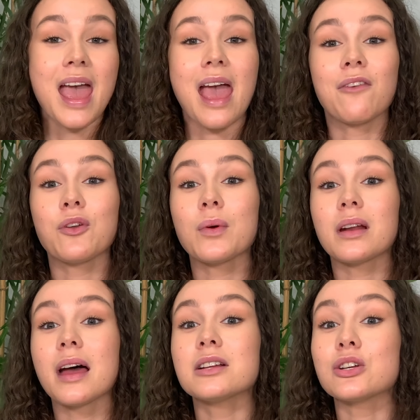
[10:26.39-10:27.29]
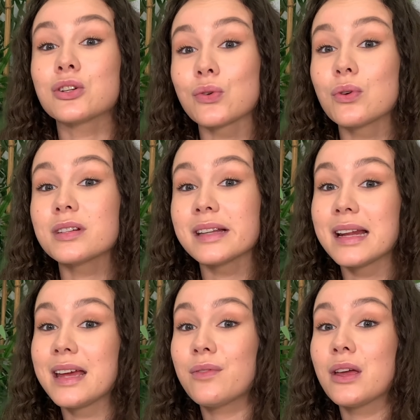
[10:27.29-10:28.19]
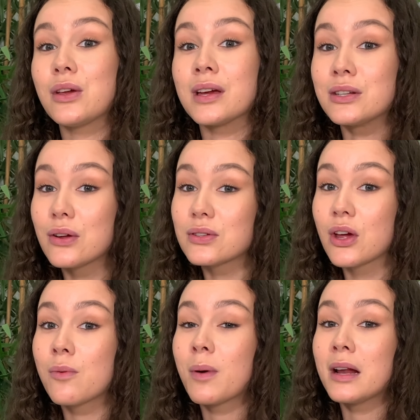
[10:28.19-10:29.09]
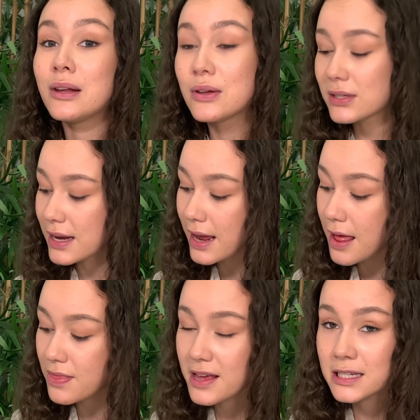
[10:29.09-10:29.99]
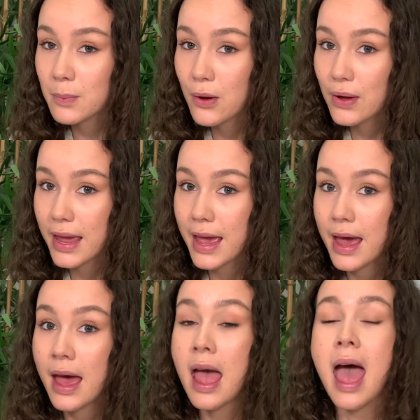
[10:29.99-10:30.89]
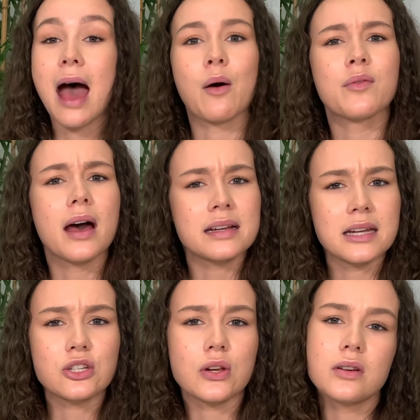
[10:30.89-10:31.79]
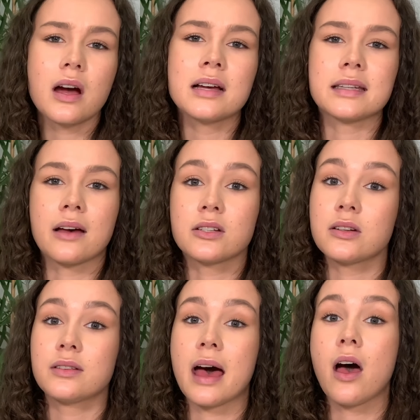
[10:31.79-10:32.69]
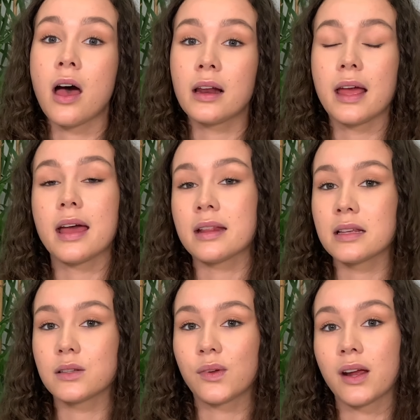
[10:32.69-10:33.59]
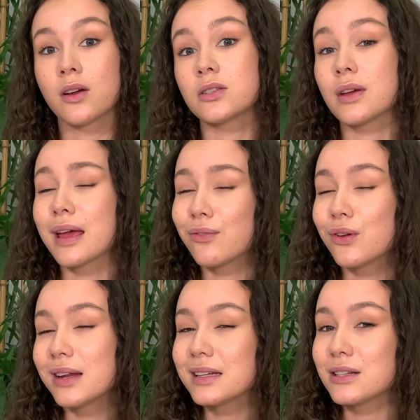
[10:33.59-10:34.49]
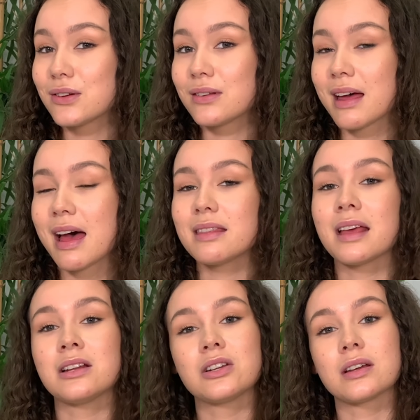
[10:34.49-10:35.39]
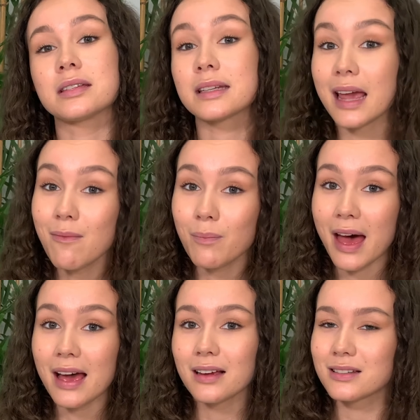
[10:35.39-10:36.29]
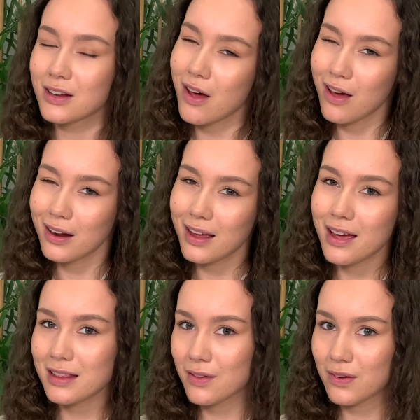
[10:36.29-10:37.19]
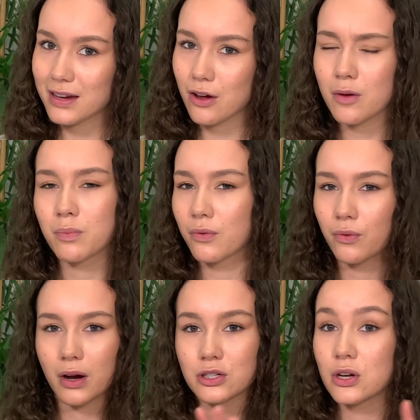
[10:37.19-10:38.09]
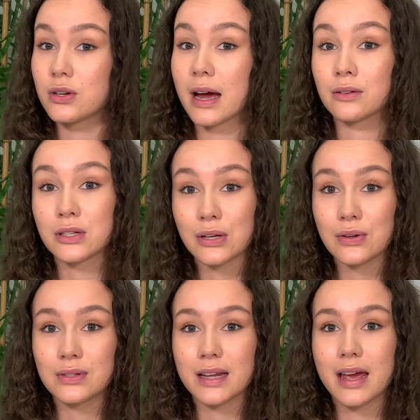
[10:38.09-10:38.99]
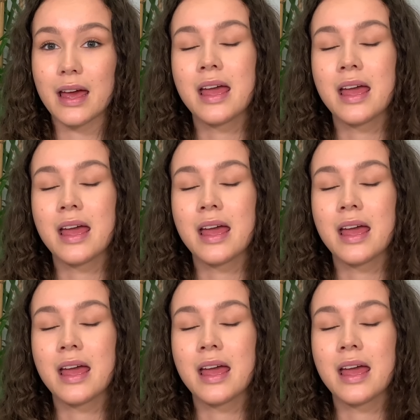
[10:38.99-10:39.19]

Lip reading: If you would like to shorten the lever, you can do so by loosening this bolt here. However, I did show you guys how to do that earlier in this video, so if you need to do that, then just skip back to earlier in the video before I showed you how to use it,